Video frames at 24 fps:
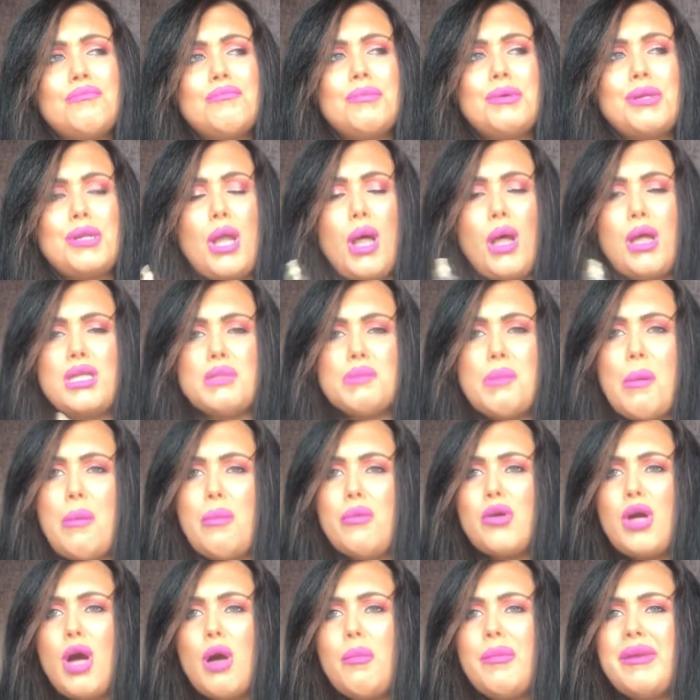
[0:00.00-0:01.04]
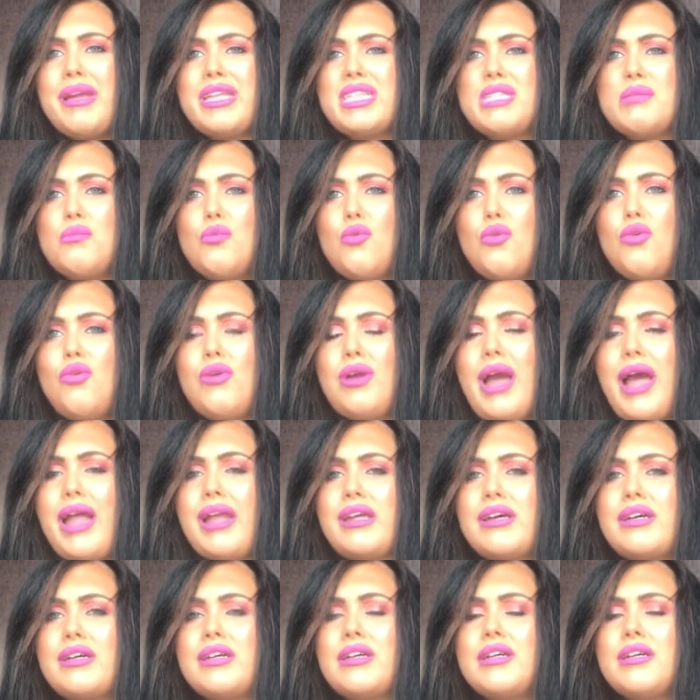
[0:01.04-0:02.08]
but not as bubblegummy. It's more kind
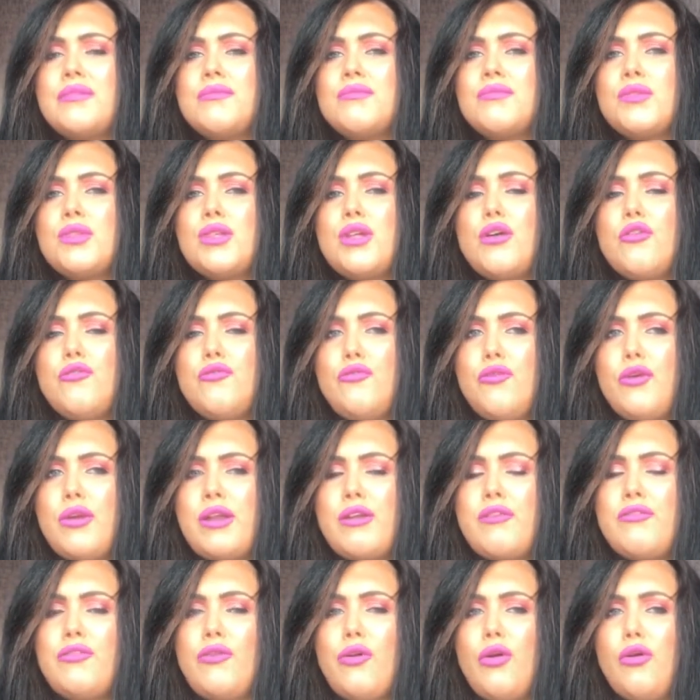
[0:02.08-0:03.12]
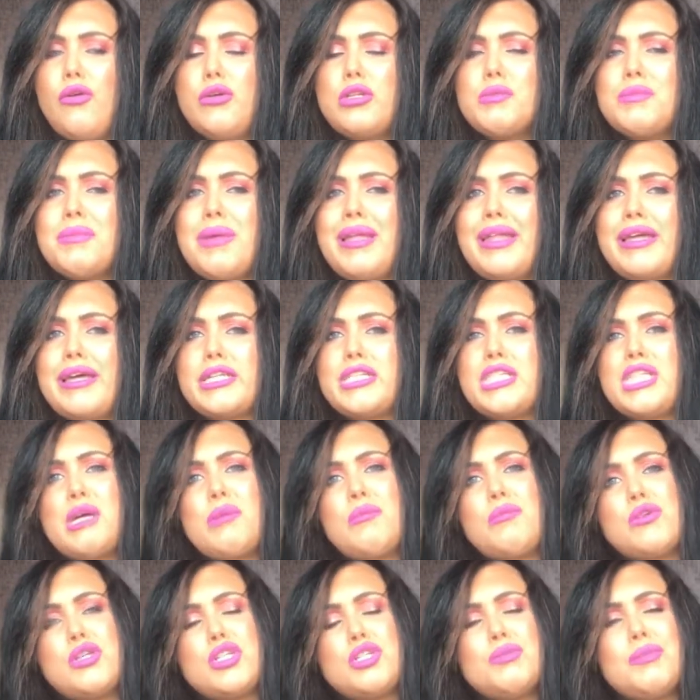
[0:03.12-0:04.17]
of a fruity floral smell, like a
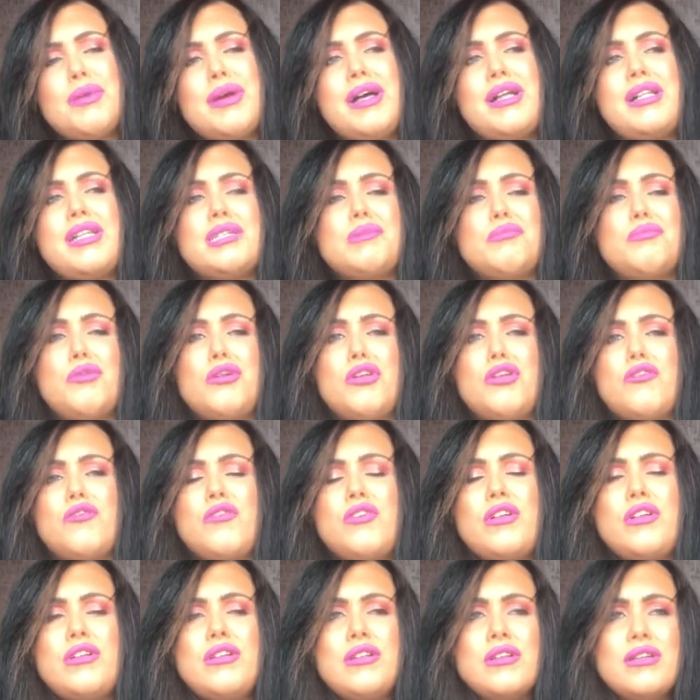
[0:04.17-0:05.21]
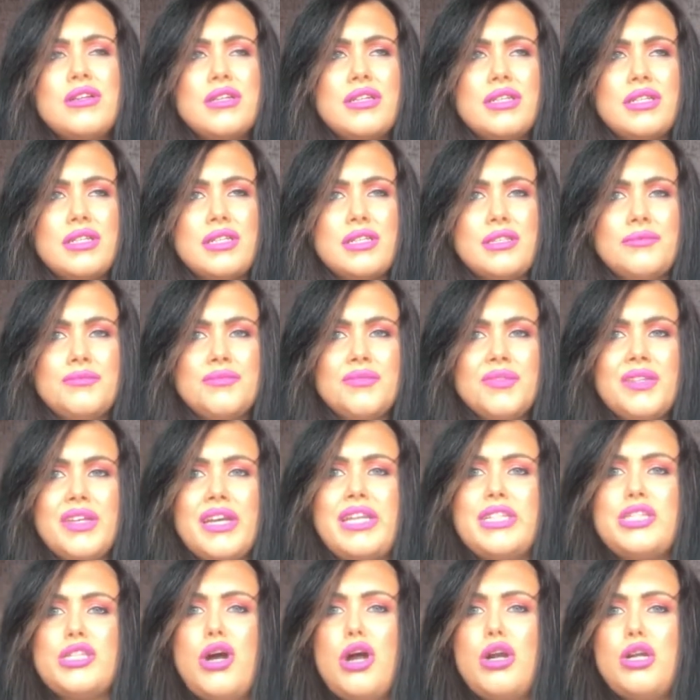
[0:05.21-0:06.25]
summer smell. It's beautiful.
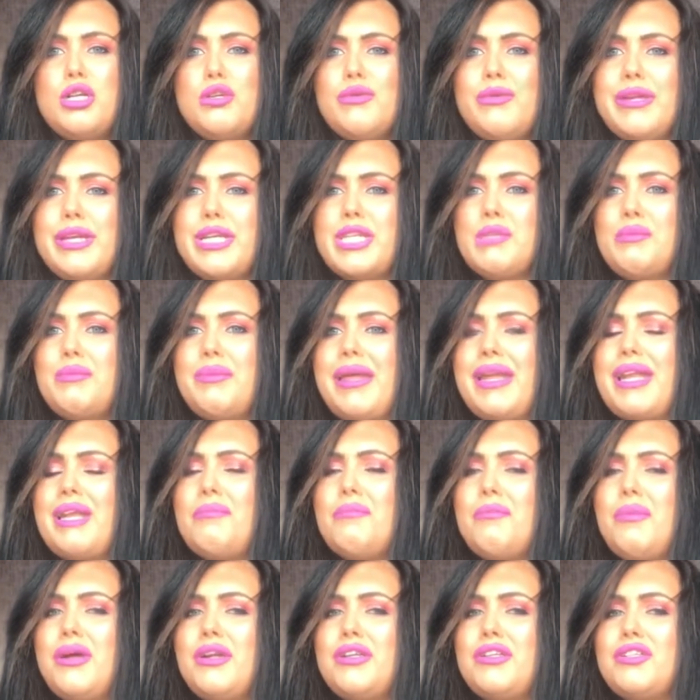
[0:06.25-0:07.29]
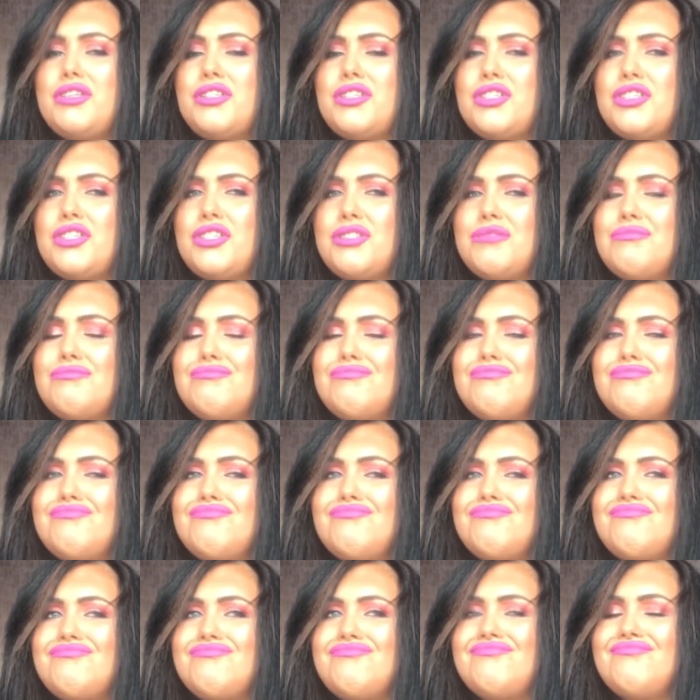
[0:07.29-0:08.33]
It's hard to really explain it, but just
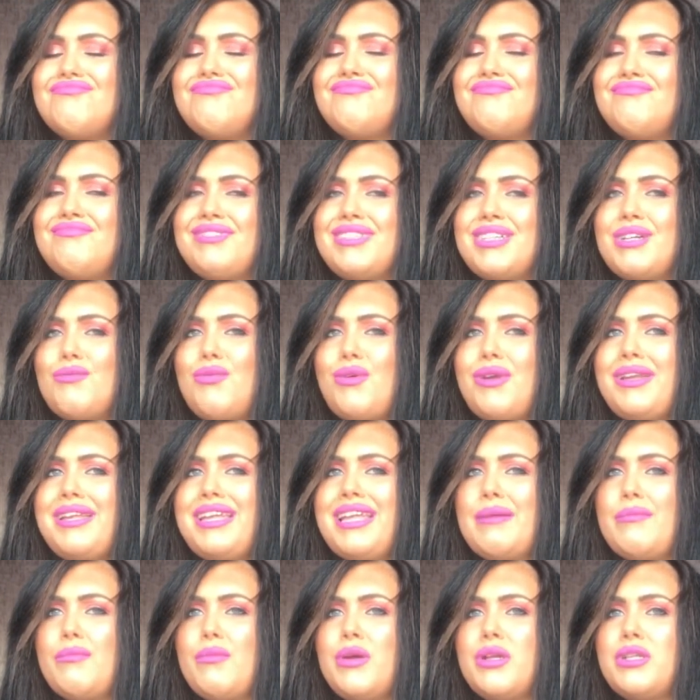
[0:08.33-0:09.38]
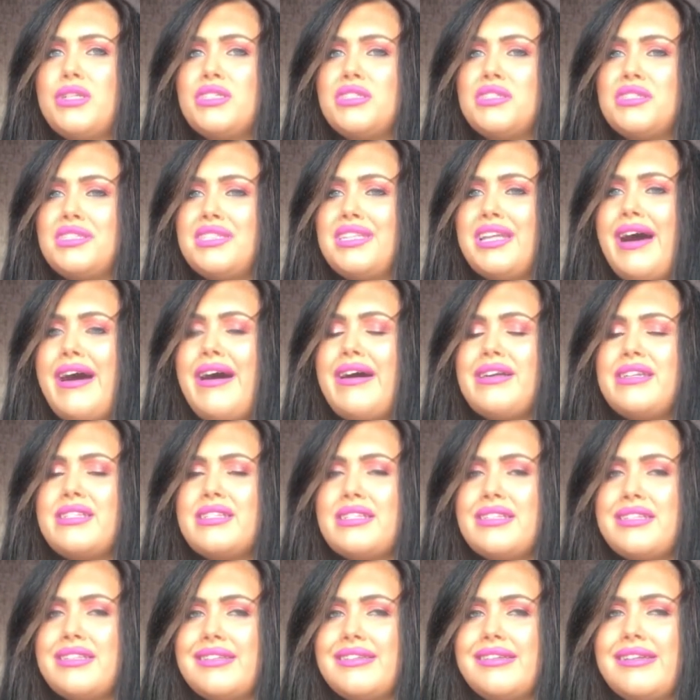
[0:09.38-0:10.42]
it's like one of them ones
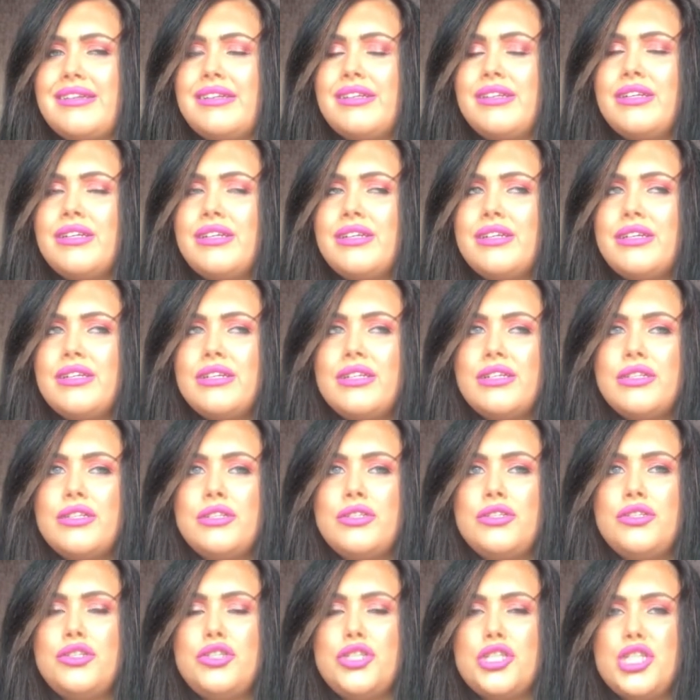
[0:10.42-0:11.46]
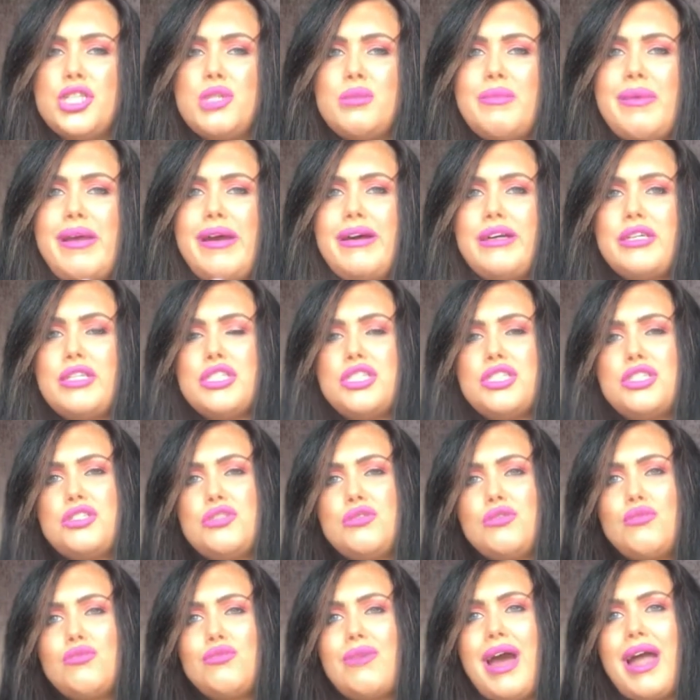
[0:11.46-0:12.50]
last, and it just smells
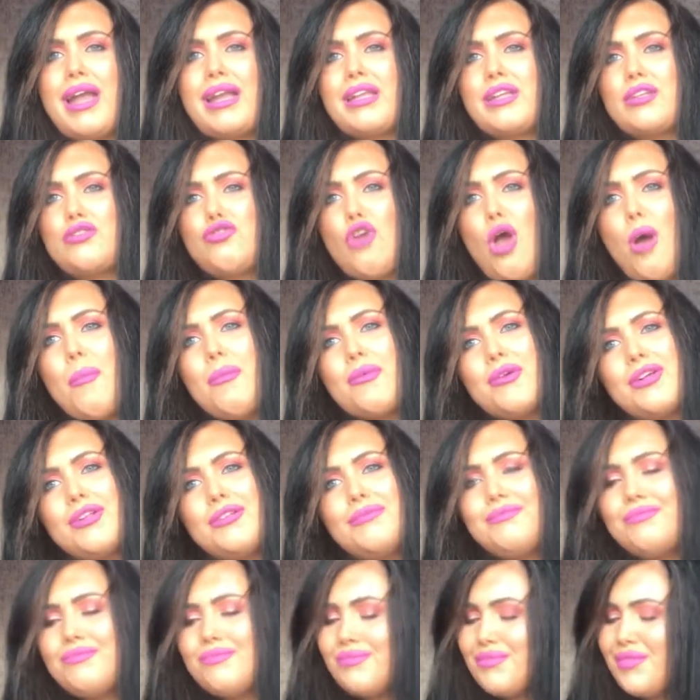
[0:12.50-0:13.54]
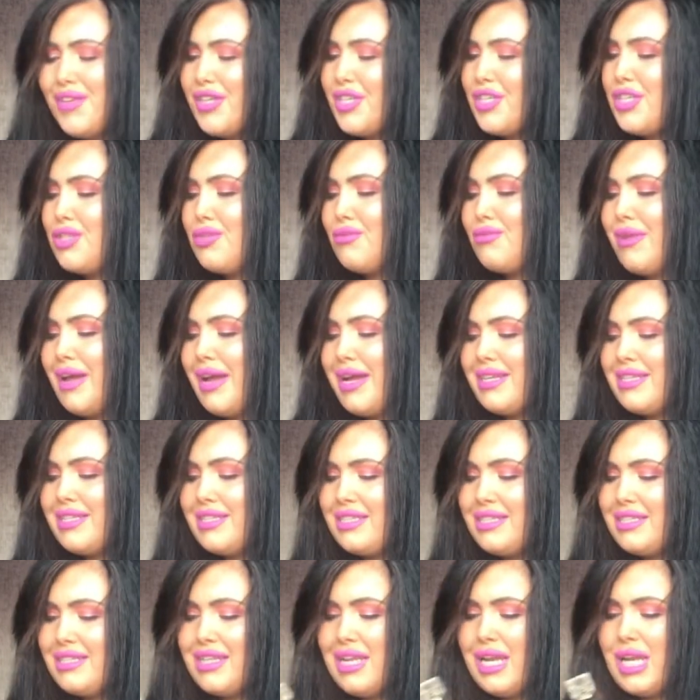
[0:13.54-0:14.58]
so kind of tropical. It's so
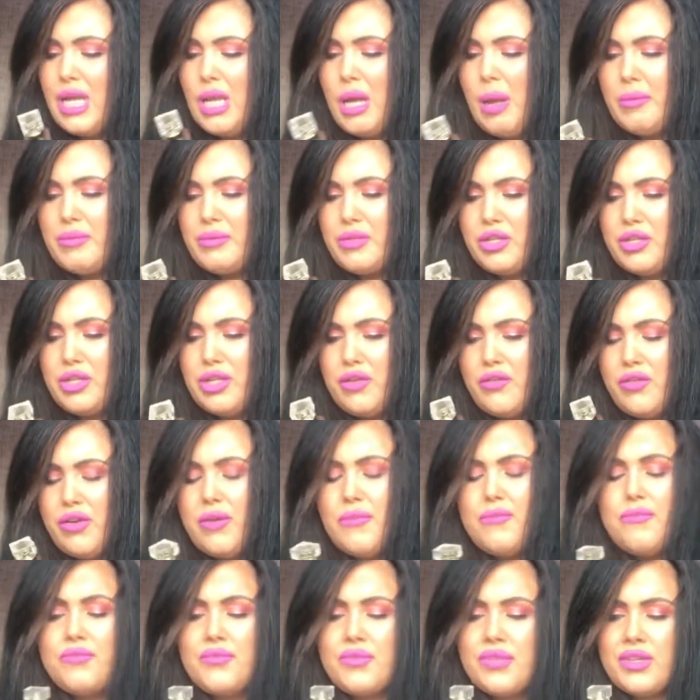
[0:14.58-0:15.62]
nice. I'll absolutely love it.